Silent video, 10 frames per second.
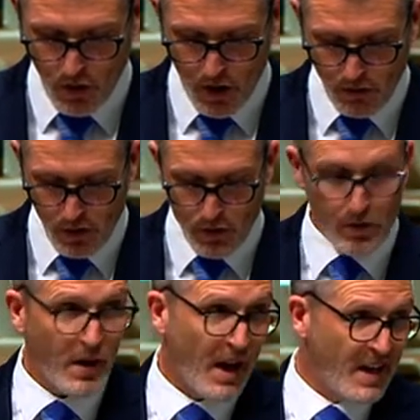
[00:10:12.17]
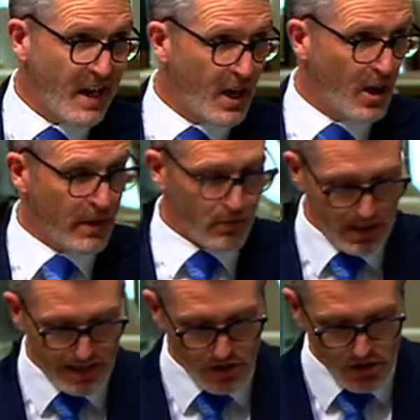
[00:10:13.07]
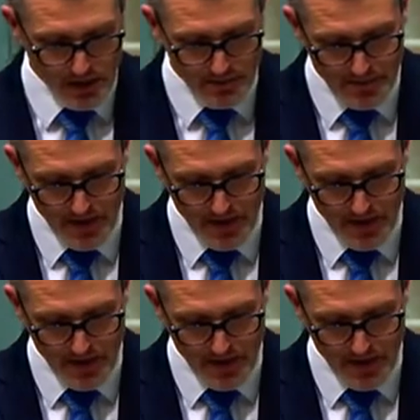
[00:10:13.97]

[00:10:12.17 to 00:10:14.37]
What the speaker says: cultural and economic relationship